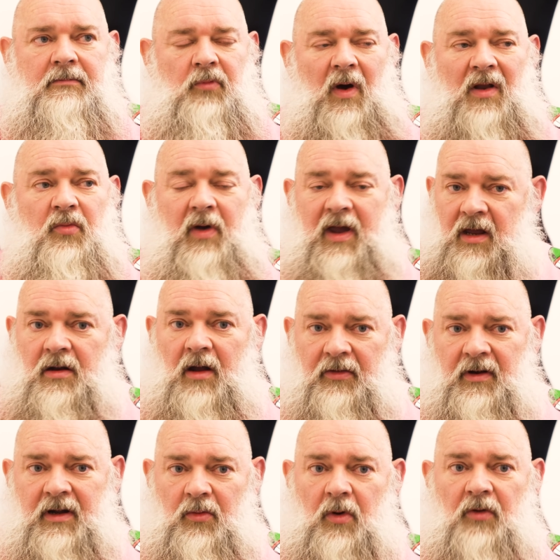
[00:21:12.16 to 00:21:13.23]
one way or
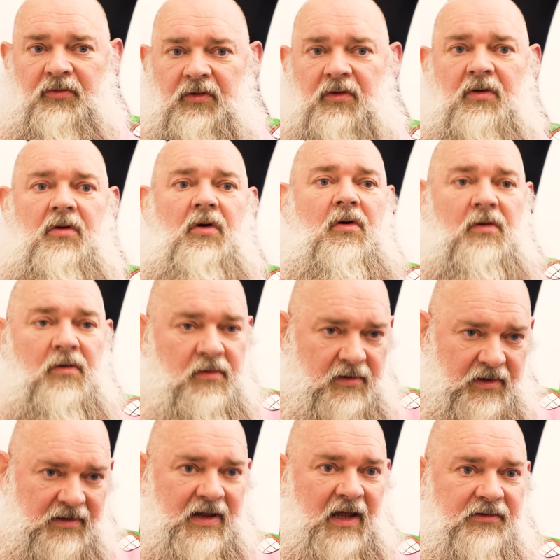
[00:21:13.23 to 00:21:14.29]
another he wanted to go
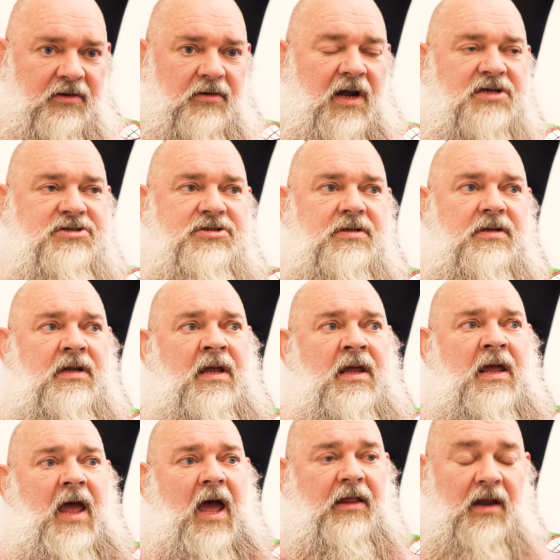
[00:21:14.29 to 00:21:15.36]
in that direction.
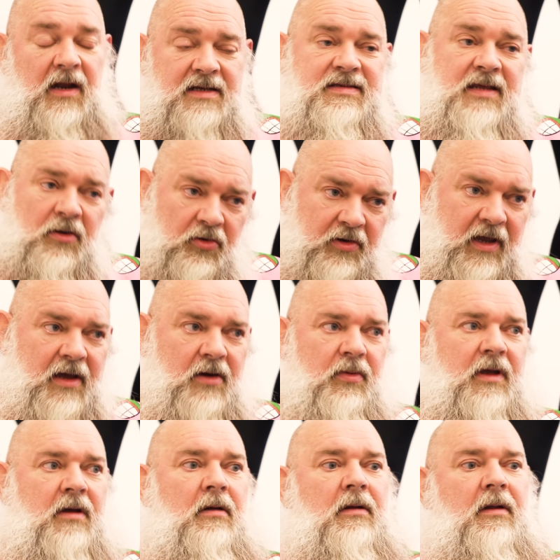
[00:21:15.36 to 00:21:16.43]
And then I said, okay,
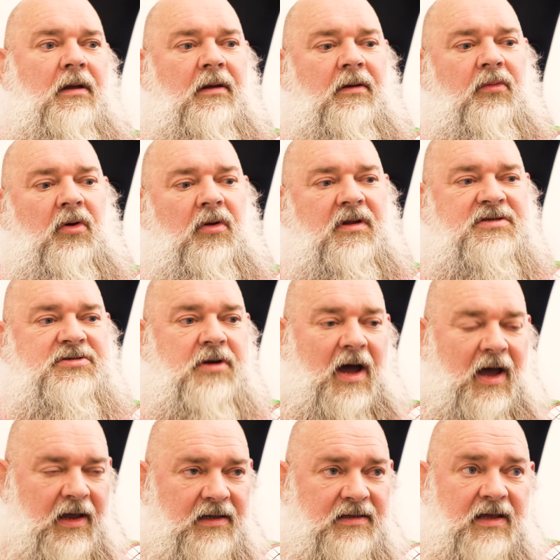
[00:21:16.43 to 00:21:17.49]
we're gonna
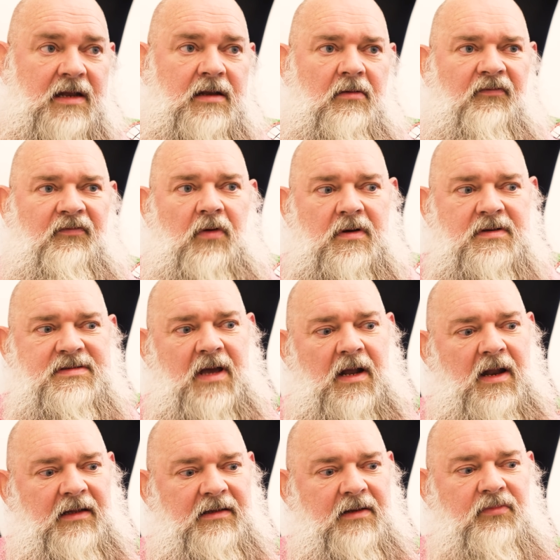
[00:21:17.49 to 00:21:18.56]
try it, and of course I
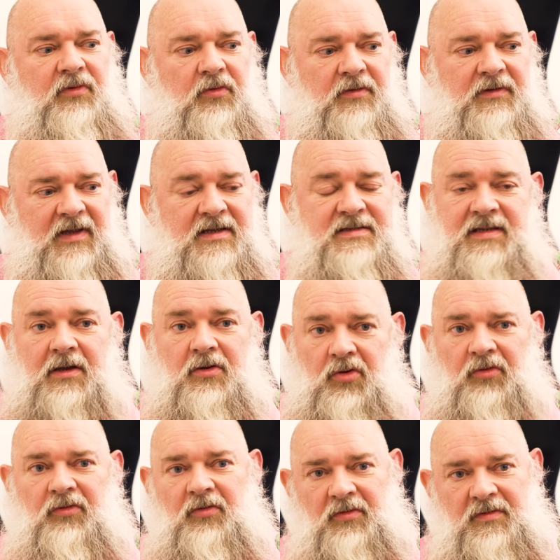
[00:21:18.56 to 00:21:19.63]
let him do things he
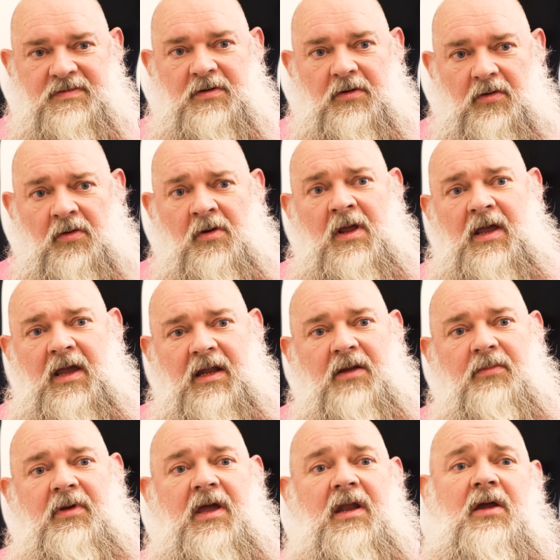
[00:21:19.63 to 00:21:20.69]
could do. So in the
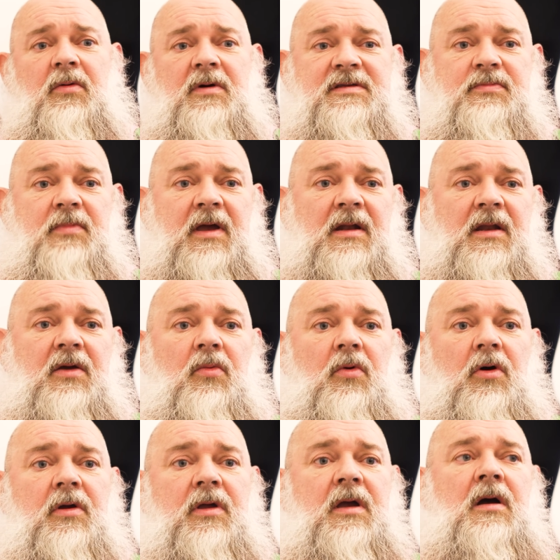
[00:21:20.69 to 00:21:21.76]
beginning he was mainly
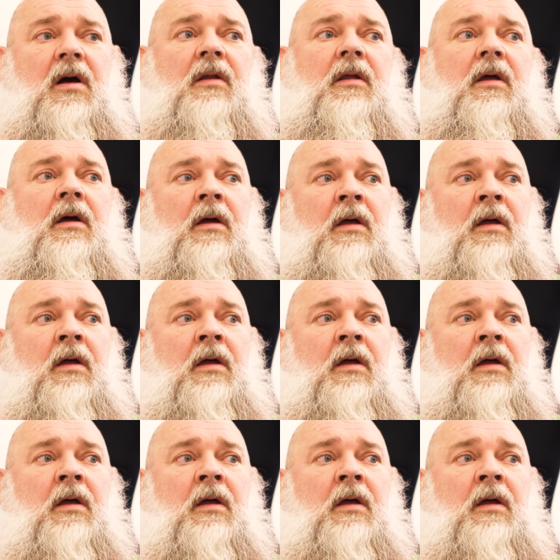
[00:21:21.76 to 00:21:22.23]
working on,